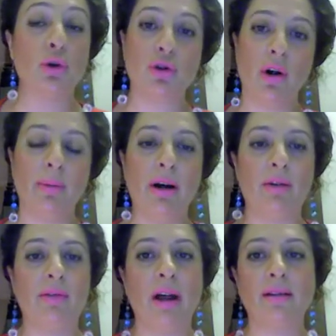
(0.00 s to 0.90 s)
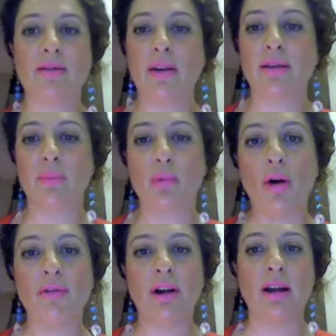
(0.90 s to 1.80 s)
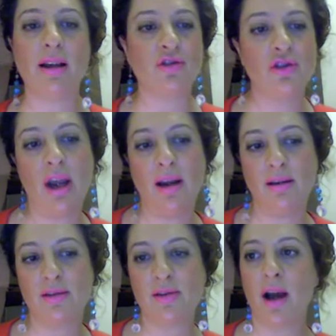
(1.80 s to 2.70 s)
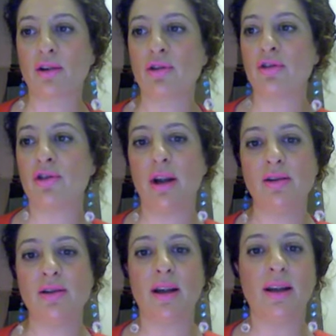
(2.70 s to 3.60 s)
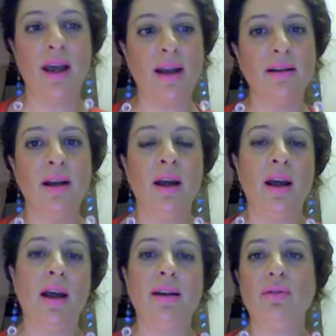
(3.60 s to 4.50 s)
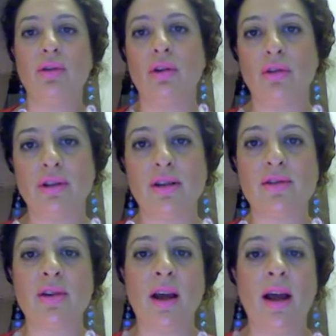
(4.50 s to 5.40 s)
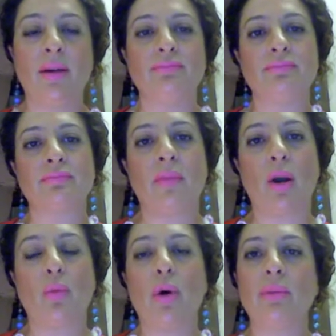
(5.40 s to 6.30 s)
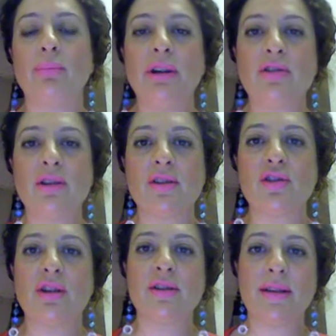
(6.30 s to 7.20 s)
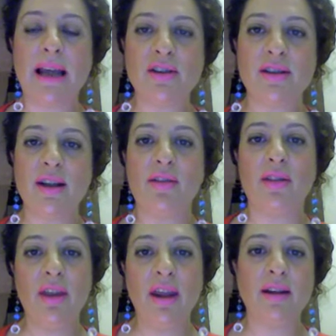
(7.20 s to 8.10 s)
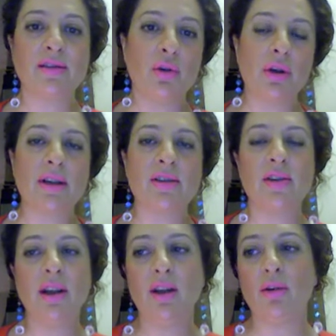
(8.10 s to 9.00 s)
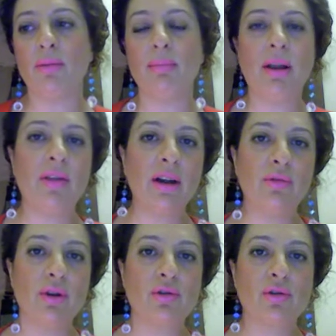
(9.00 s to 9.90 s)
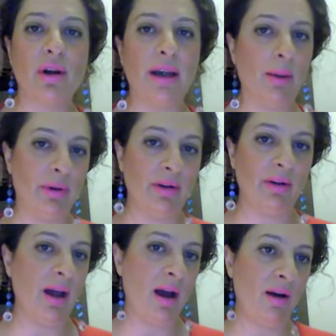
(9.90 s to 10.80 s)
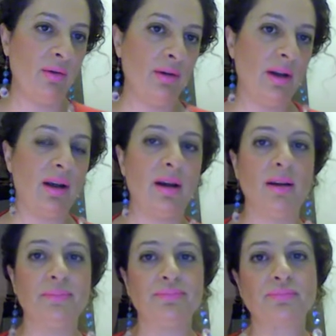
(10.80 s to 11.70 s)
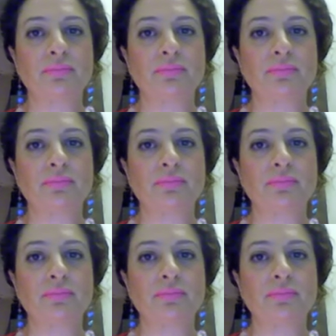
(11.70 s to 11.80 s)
talk about that the profile has changed, actually changing again. And if you notice, when Pinterest is testing things, you can see your monthly views going up and down, and